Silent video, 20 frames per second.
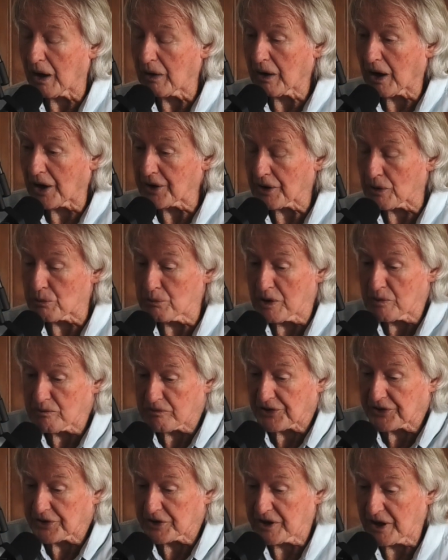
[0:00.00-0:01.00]
I don't
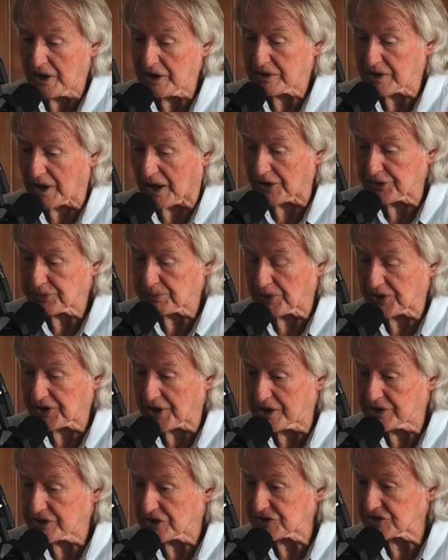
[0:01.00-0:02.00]
remember the details, but
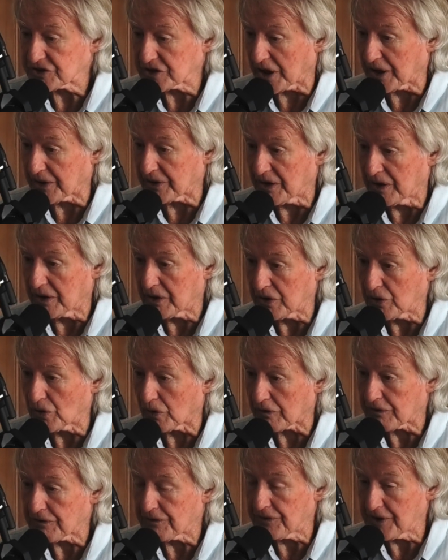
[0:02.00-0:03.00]
they just said
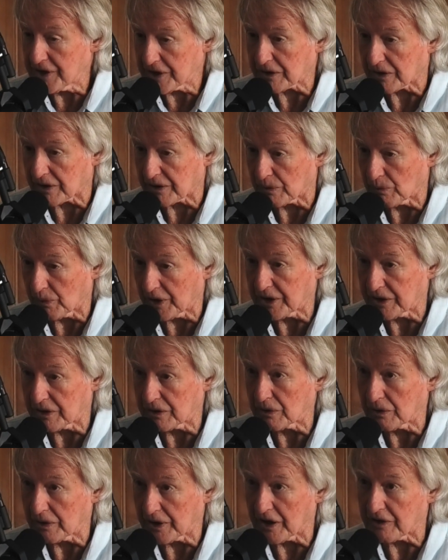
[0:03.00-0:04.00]
you're fitter than when
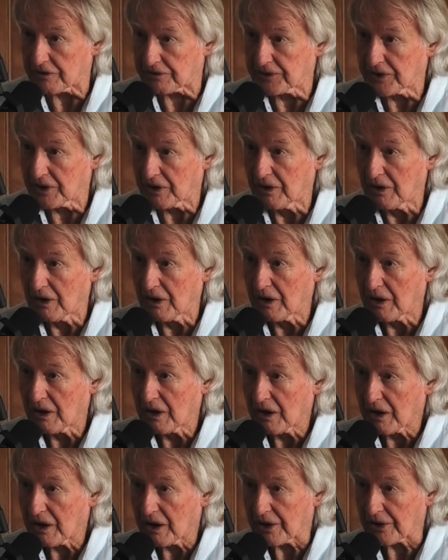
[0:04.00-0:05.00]
you left.
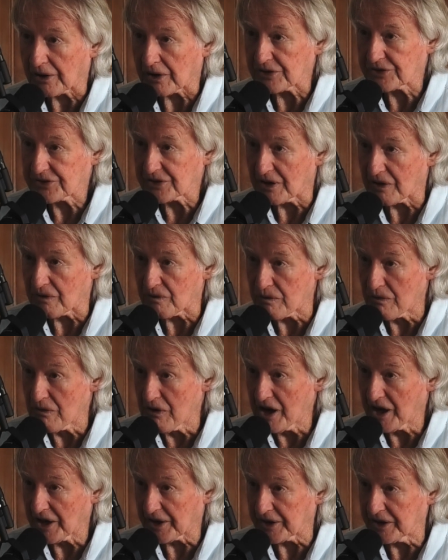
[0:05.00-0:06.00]
And I said,
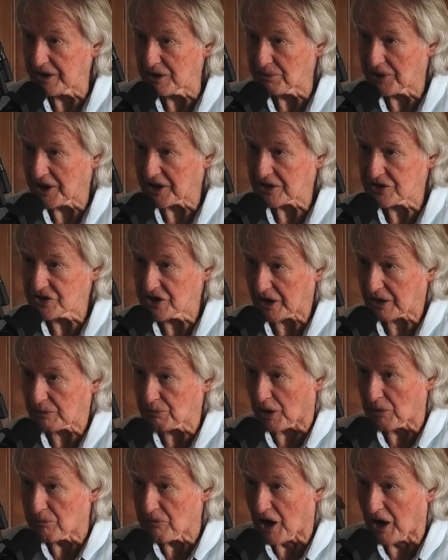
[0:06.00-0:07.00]
"Really? You better check
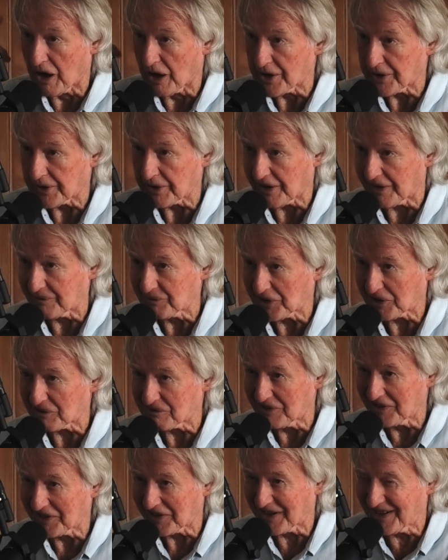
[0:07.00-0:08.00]
my mind. I'm
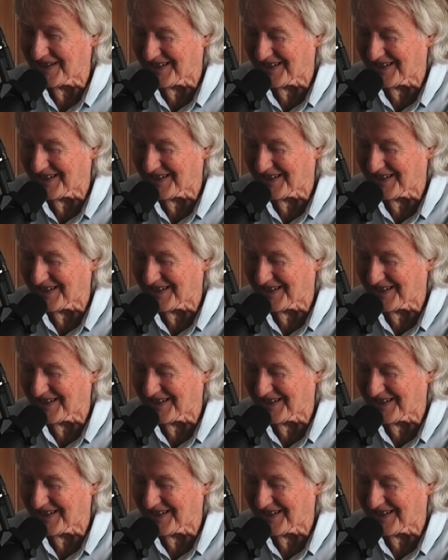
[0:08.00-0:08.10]
not really."